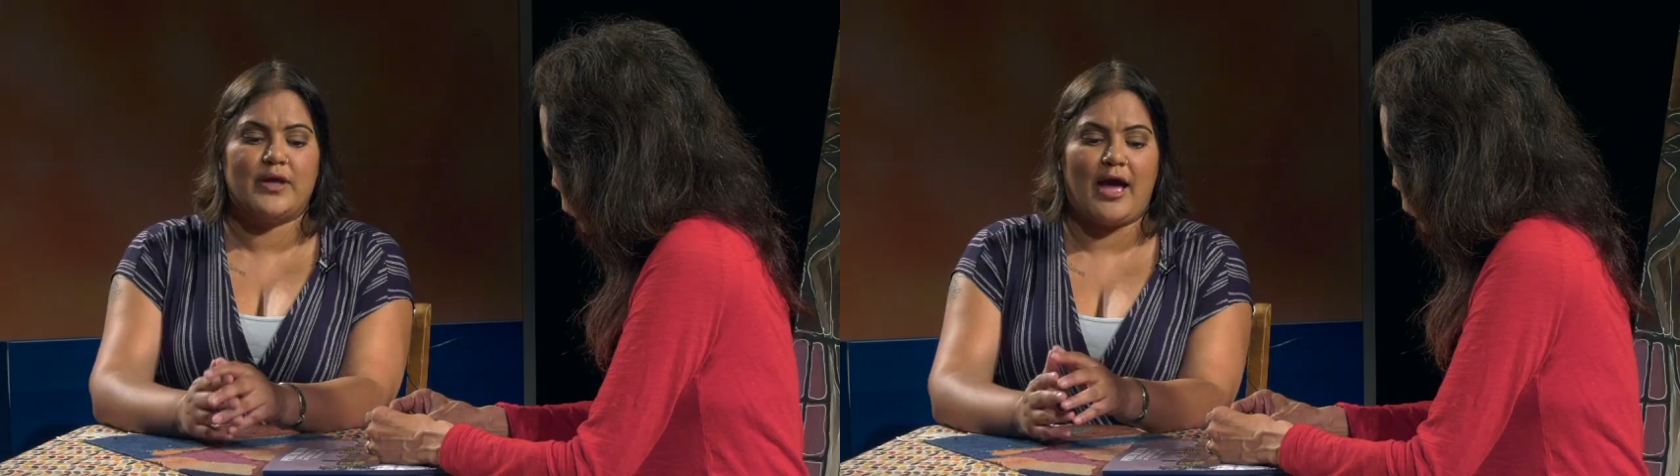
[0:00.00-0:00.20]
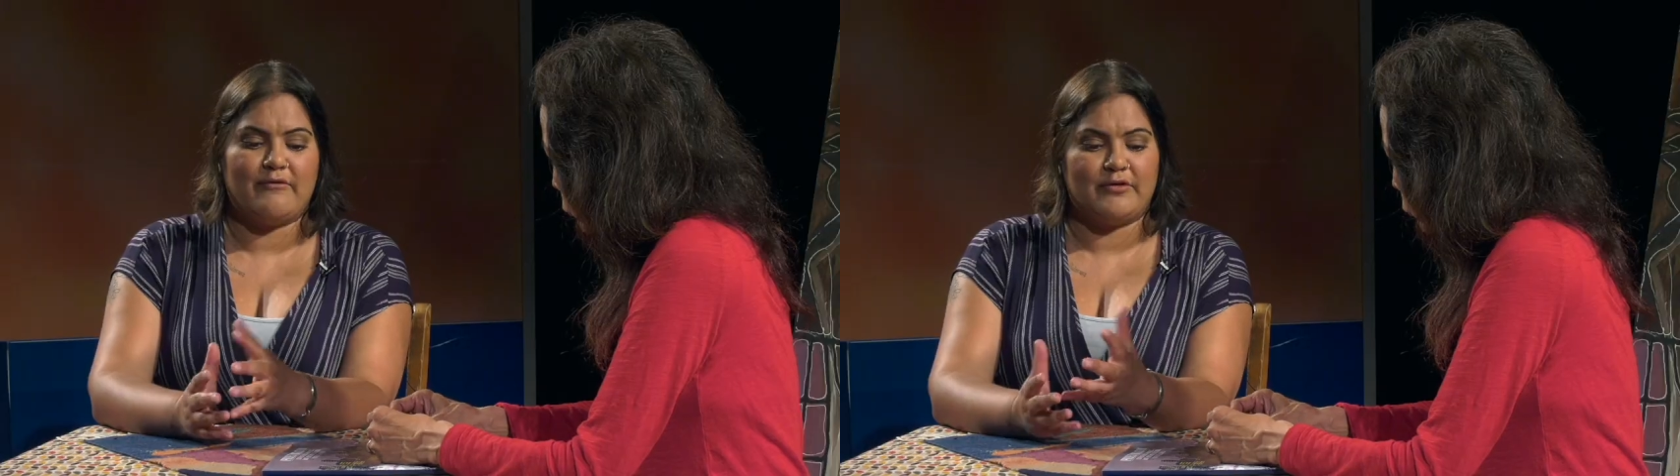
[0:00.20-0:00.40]

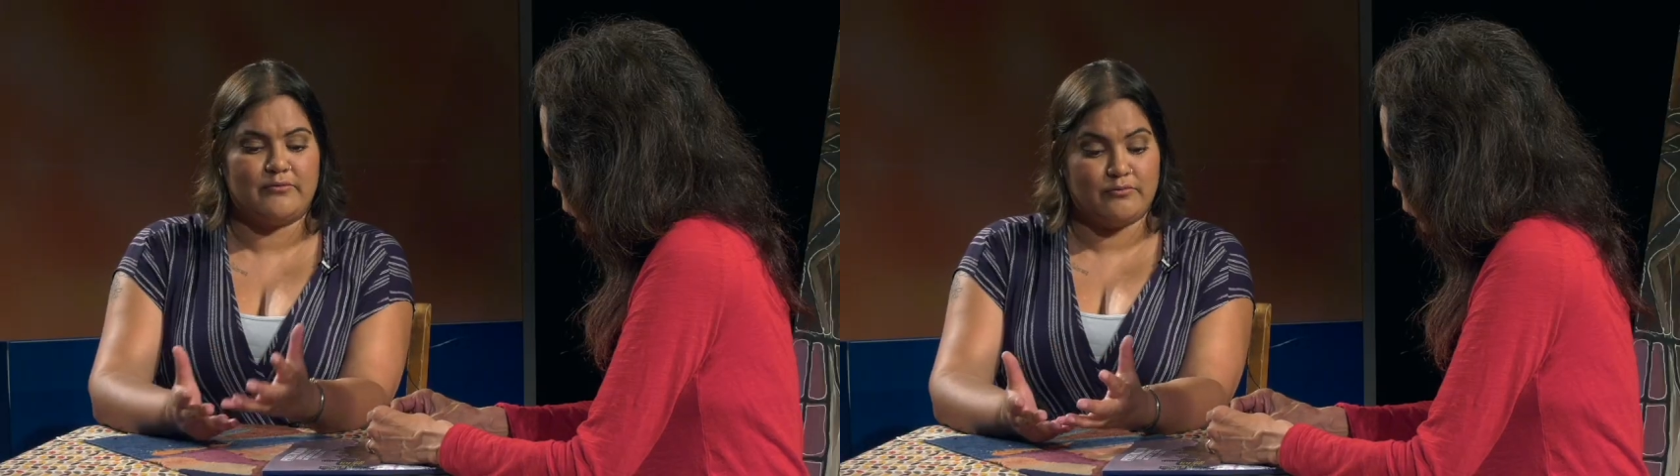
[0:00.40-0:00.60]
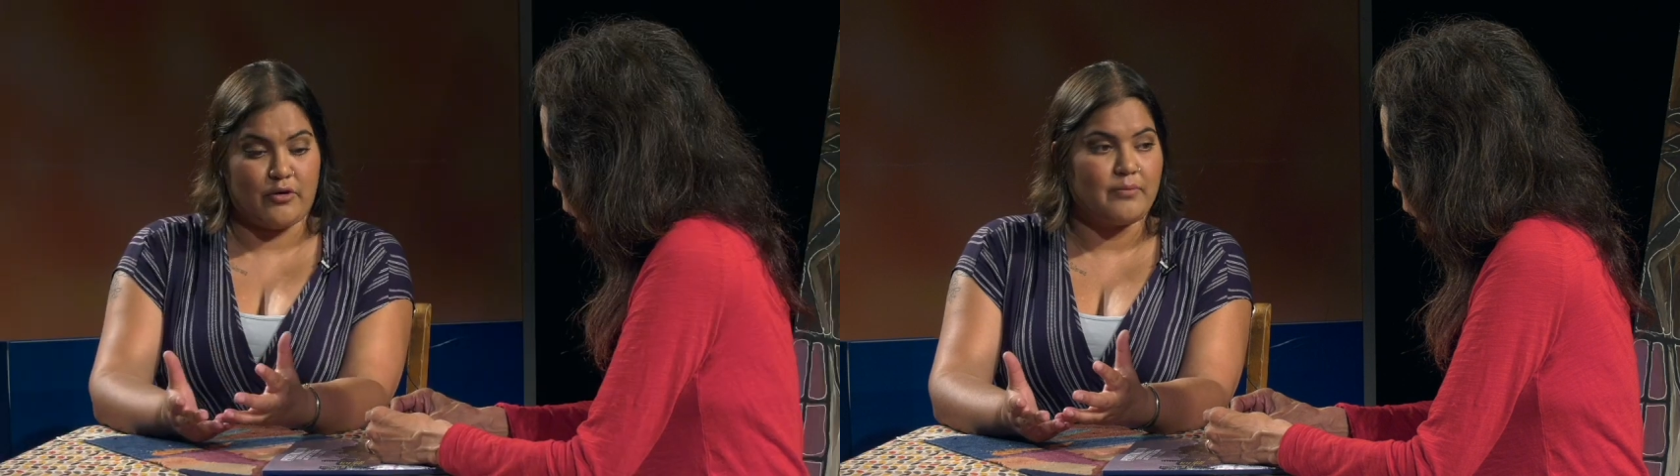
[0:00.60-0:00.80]
have a
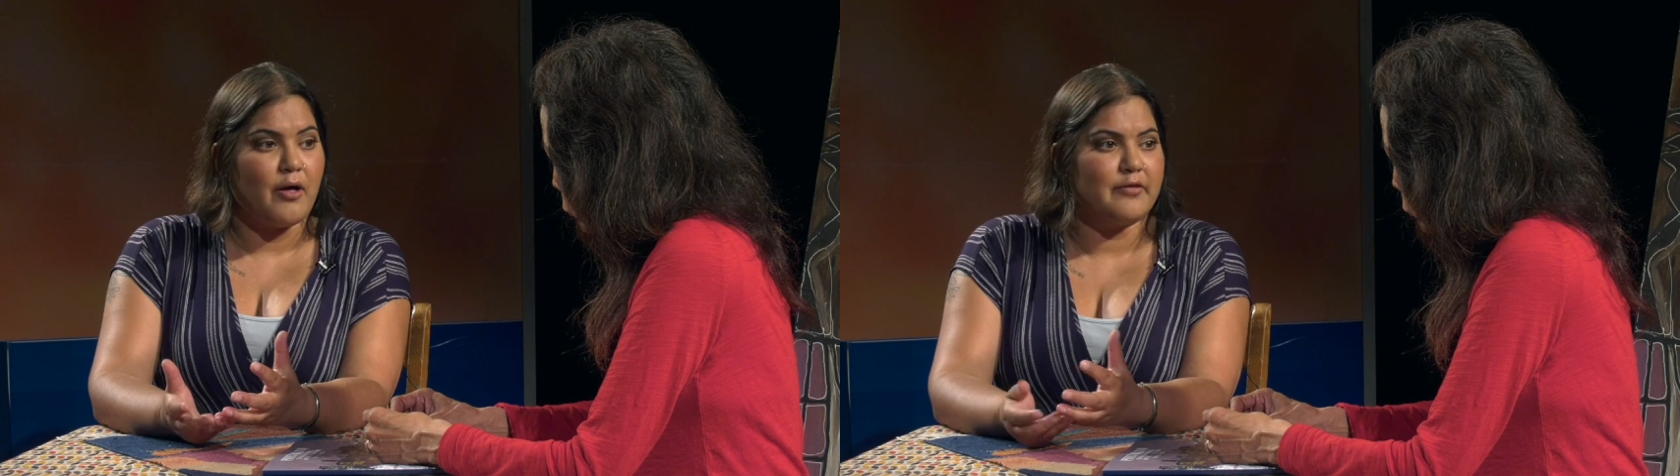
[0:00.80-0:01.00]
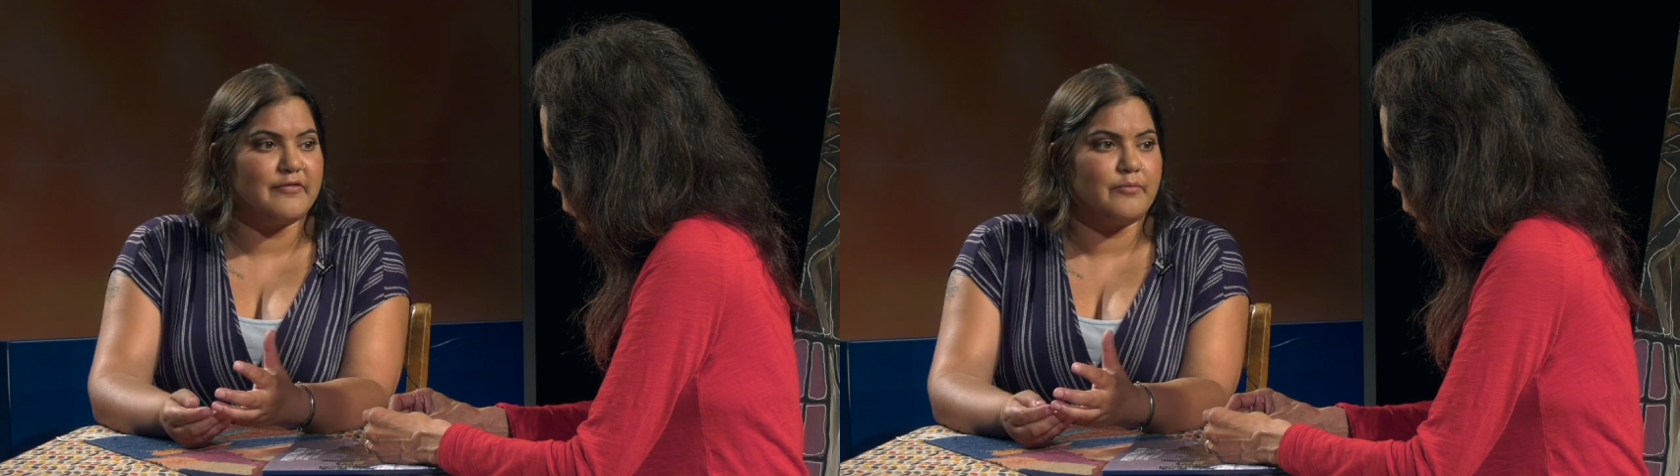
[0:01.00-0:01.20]
drug
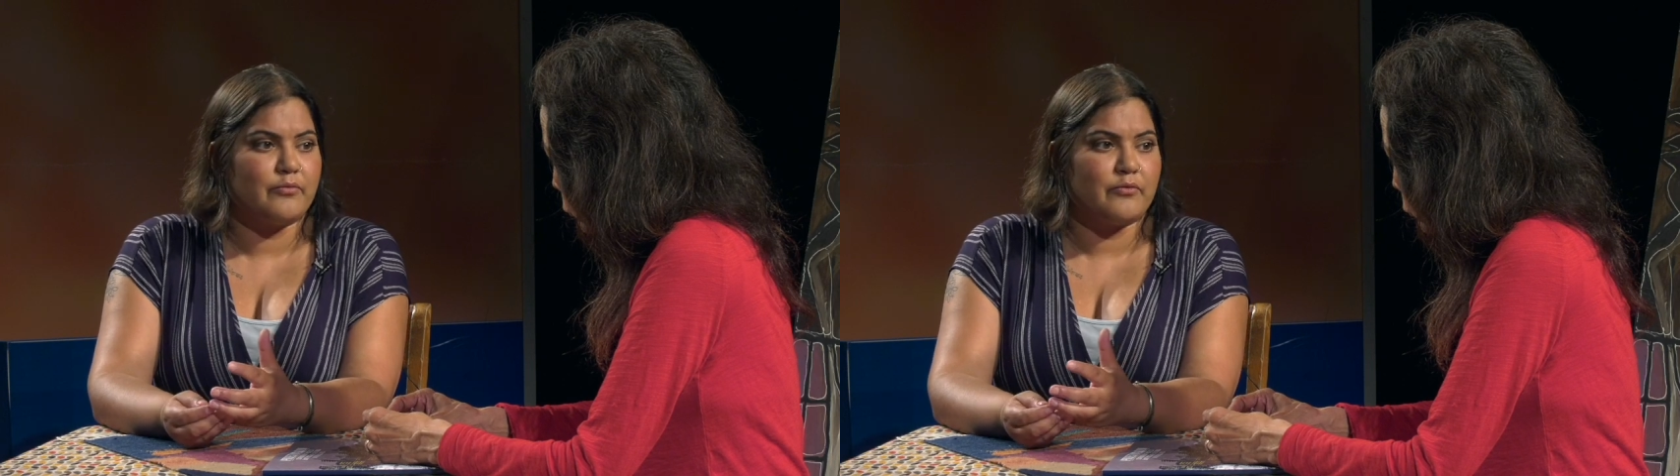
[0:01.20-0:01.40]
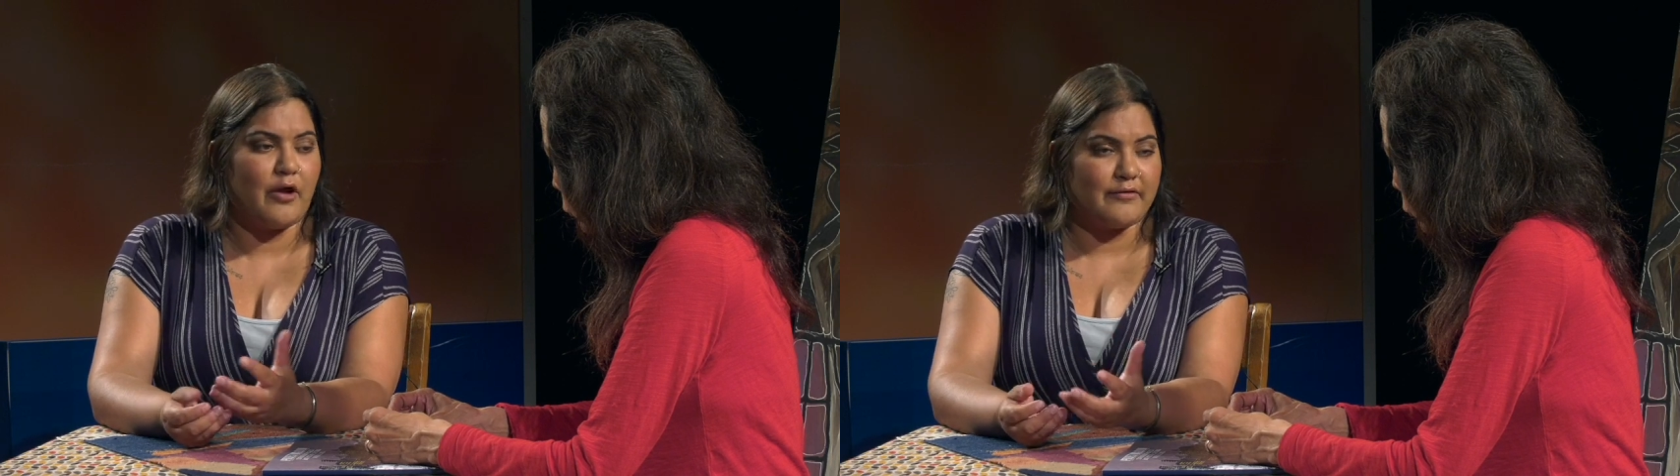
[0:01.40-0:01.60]
policy
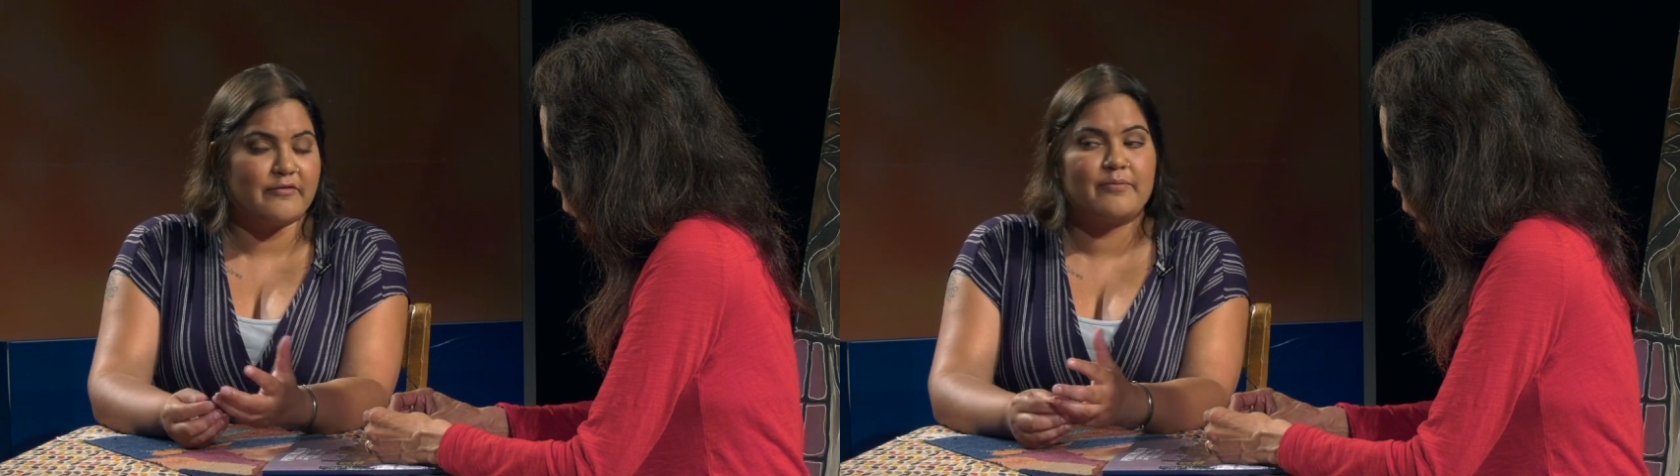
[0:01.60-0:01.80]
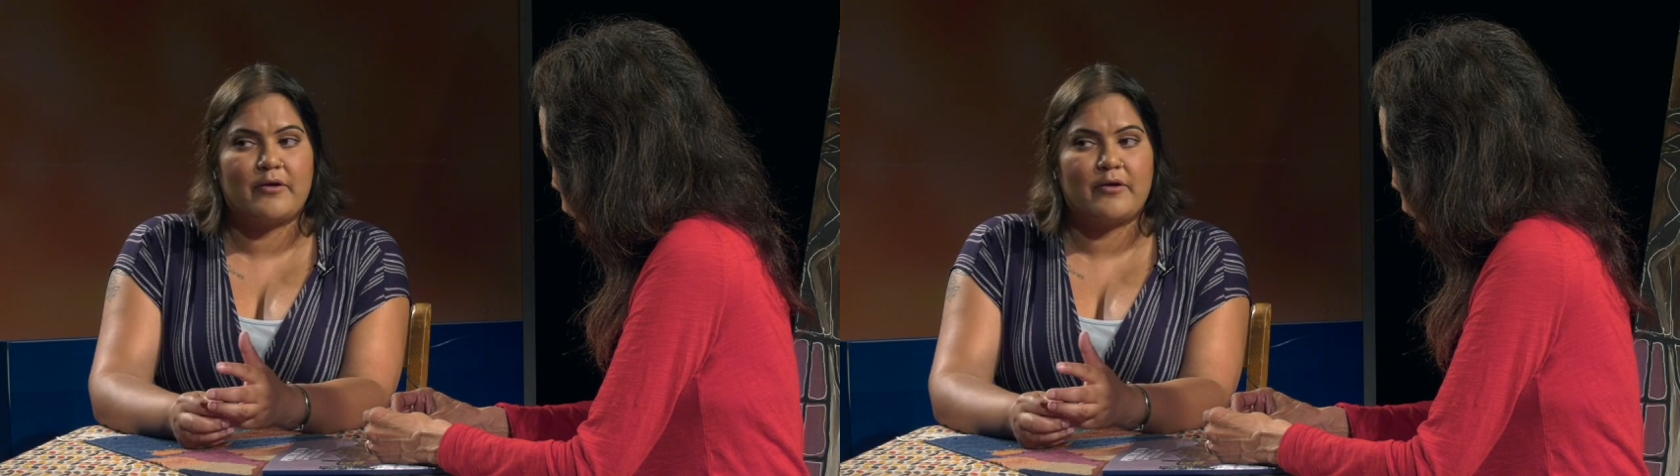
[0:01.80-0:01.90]
crisis,